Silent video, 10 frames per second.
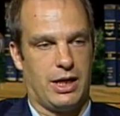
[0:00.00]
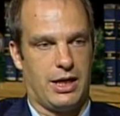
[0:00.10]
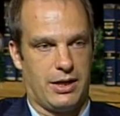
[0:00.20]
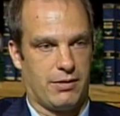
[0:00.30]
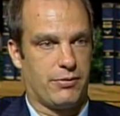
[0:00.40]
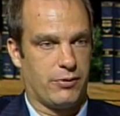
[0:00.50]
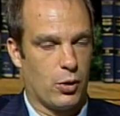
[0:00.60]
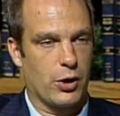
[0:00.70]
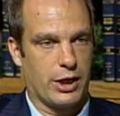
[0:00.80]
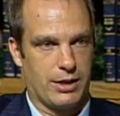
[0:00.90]
that
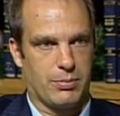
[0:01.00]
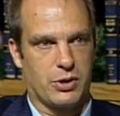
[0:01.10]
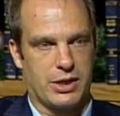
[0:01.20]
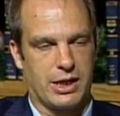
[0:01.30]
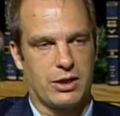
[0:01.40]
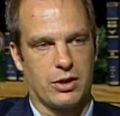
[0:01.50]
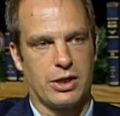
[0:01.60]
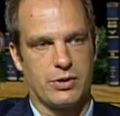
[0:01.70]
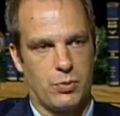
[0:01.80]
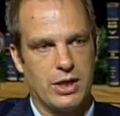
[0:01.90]
Florida in particular
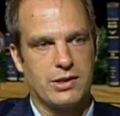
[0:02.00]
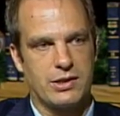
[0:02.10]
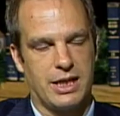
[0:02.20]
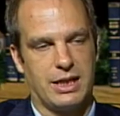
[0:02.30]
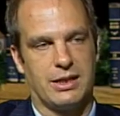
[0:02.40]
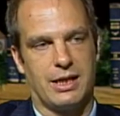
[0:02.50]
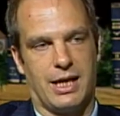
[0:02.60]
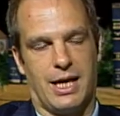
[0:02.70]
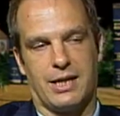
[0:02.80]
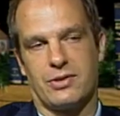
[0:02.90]
is one state
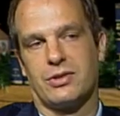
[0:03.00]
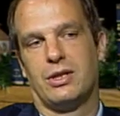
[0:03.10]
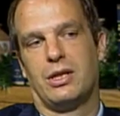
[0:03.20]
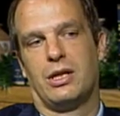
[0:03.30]
that has